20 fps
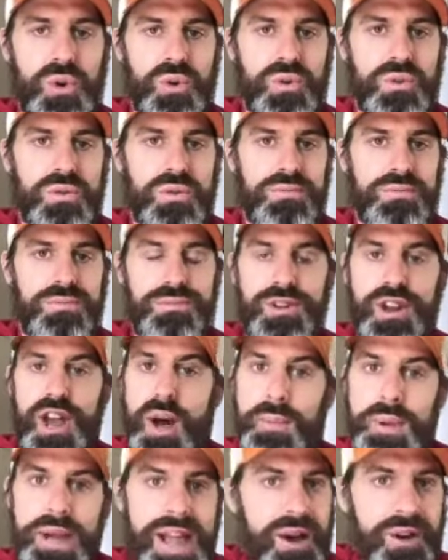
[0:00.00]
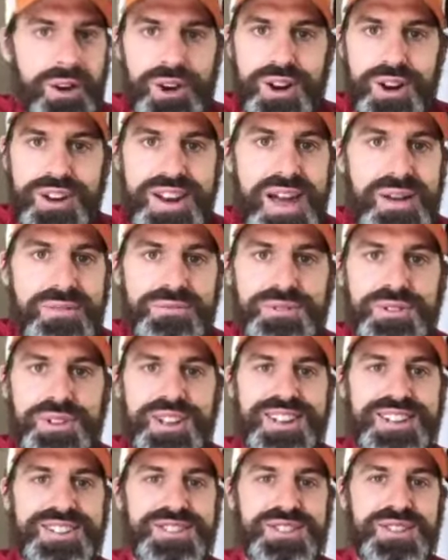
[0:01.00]
numbing out on
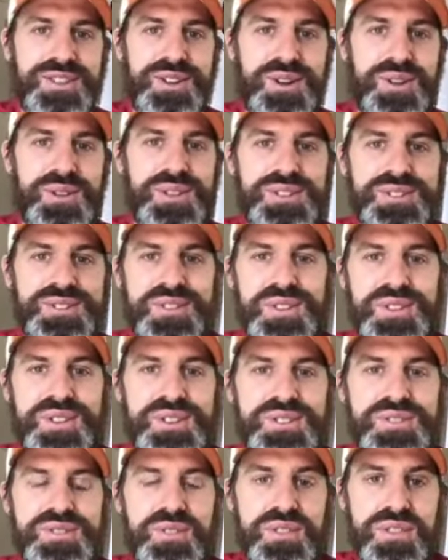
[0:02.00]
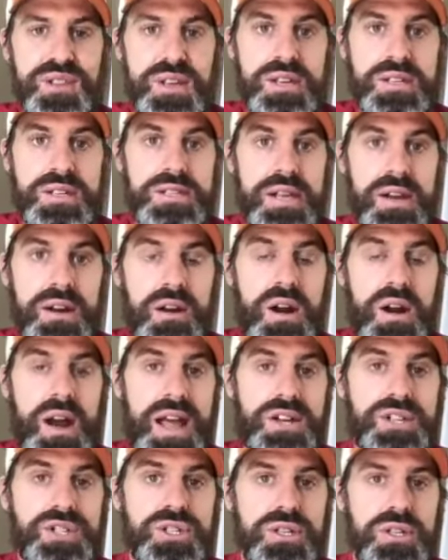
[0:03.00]
Netflix. These are things that are
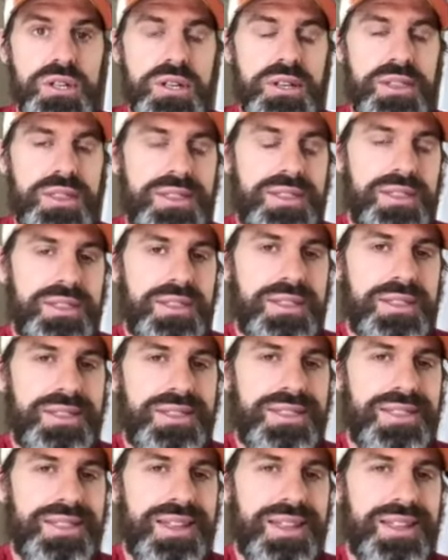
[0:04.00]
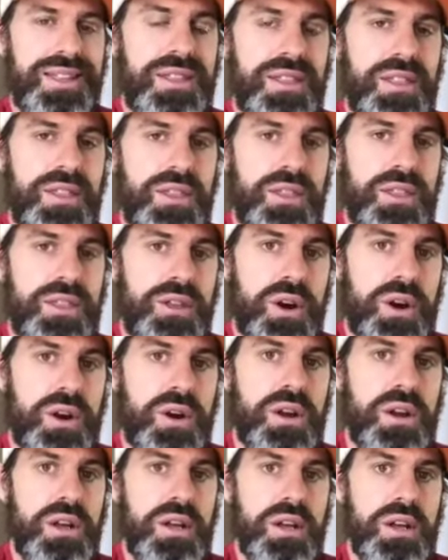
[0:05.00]
actually,
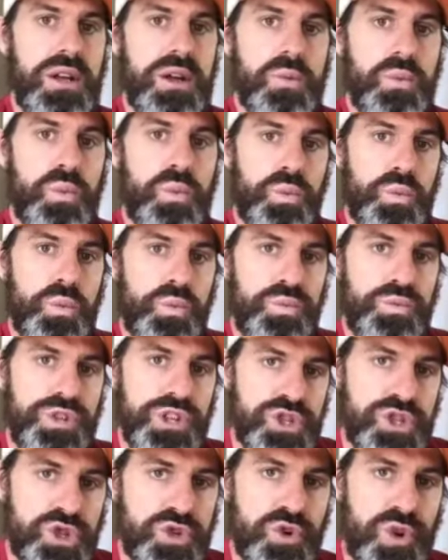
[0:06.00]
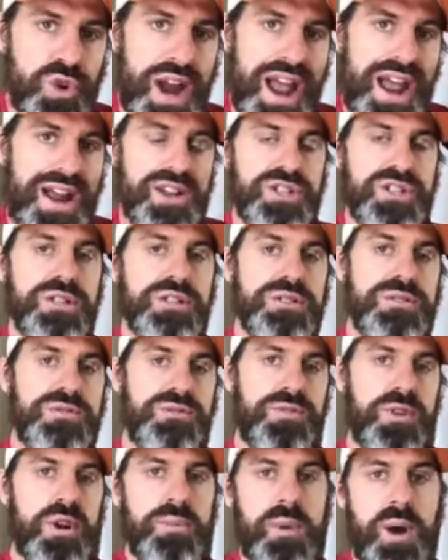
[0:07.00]
they're distractions
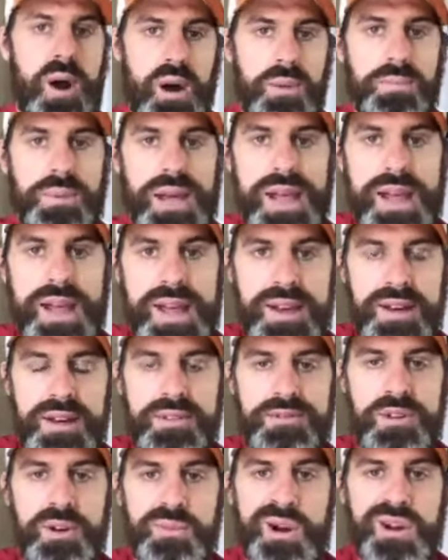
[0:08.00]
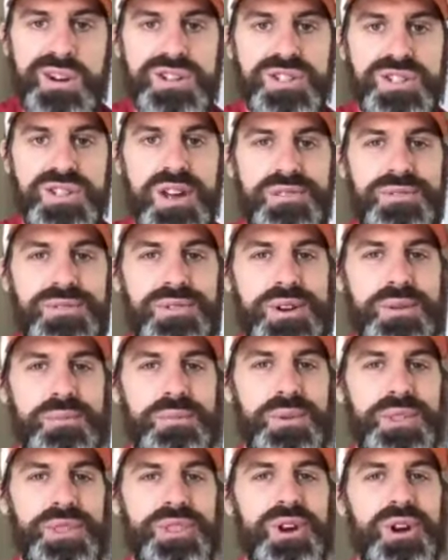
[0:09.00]
from our pain and from our suffering,
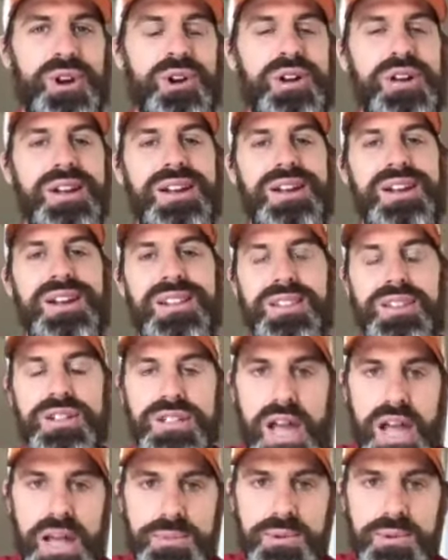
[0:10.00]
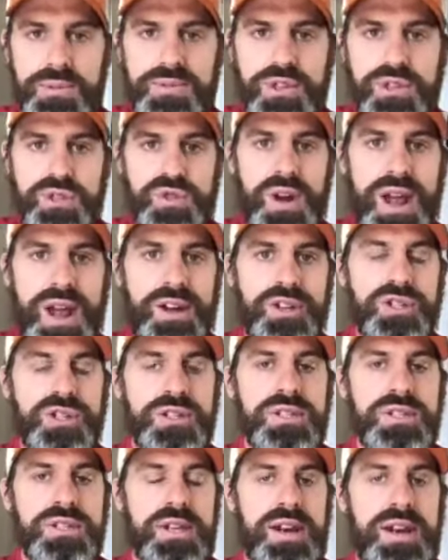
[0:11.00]
but they're the type of
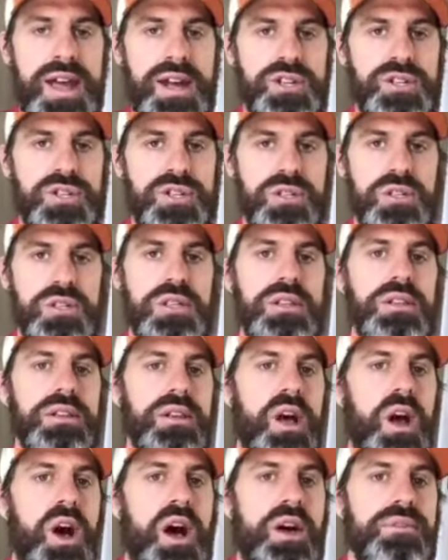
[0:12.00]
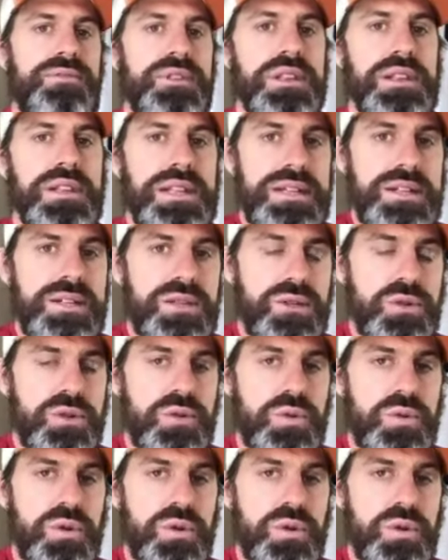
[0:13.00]
distractions that actually often lead to